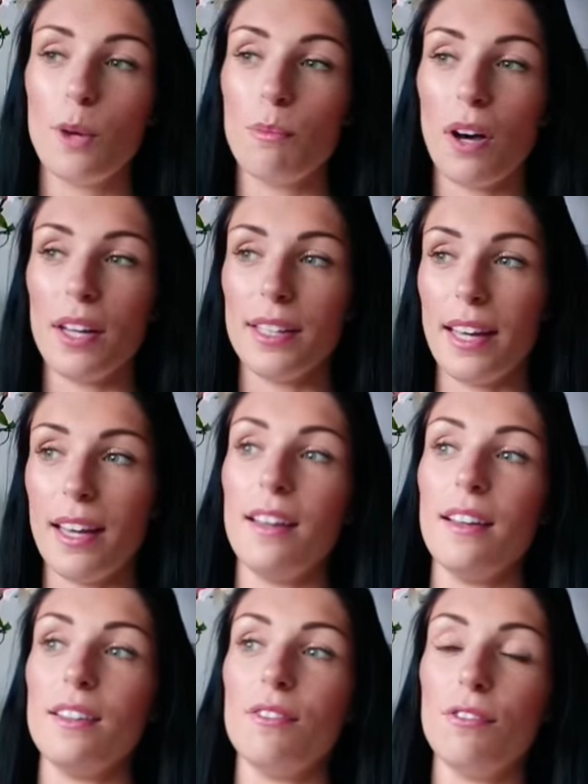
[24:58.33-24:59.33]
But yeah,
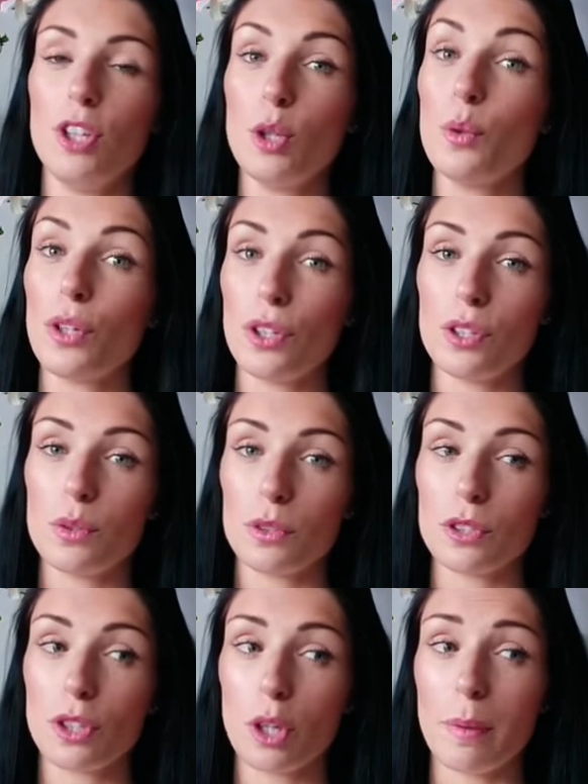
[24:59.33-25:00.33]
if you want a good
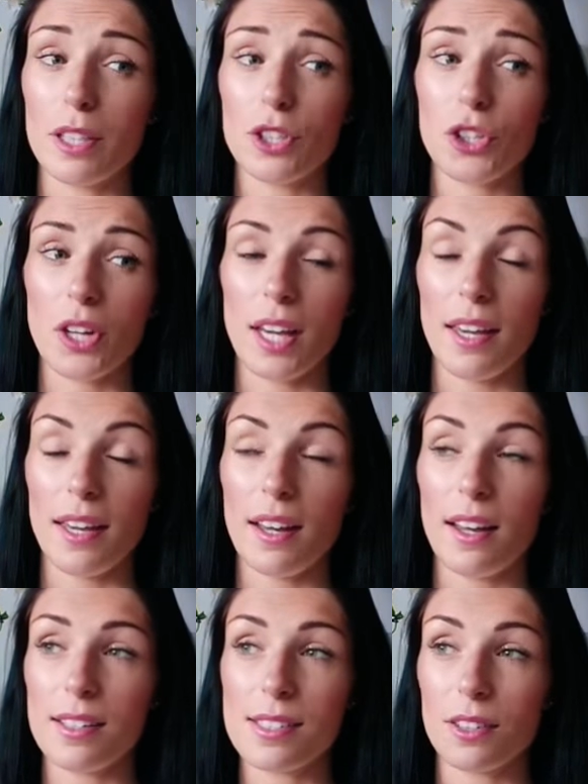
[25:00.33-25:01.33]
documentary,
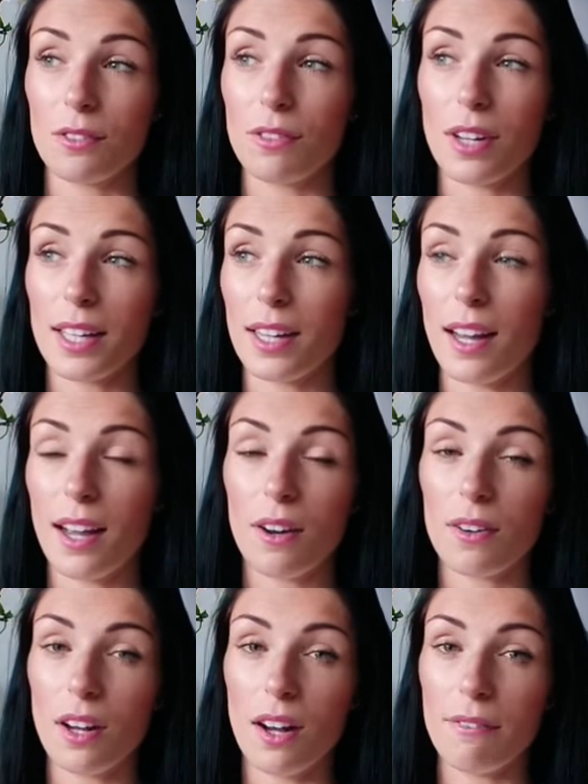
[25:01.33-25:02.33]
it's on for like an hour
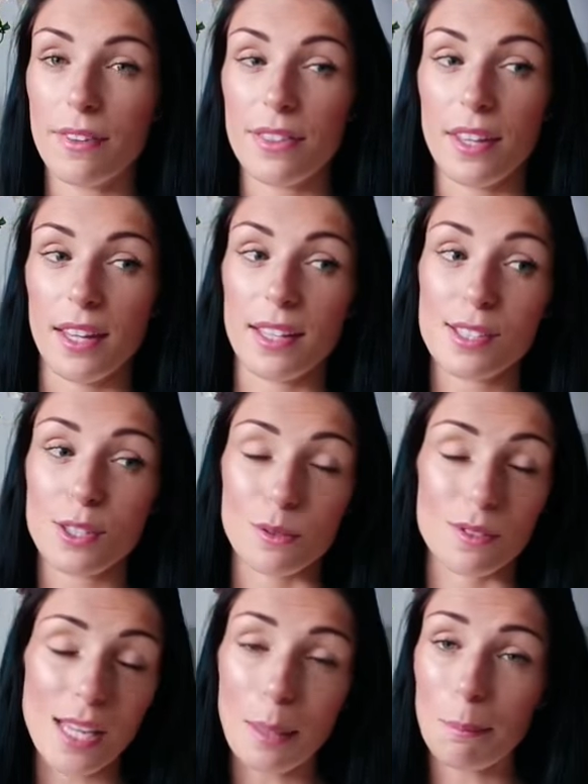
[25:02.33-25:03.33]
and a half, I think. It's
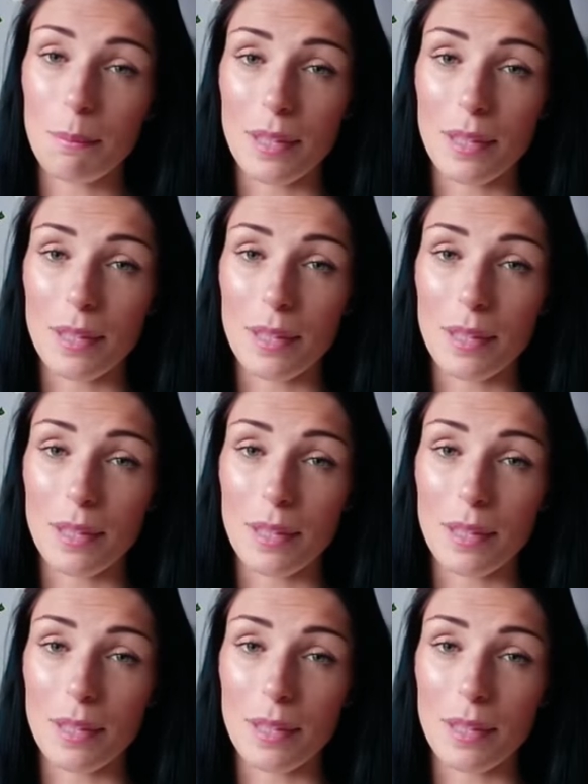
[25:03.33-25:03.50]
called 10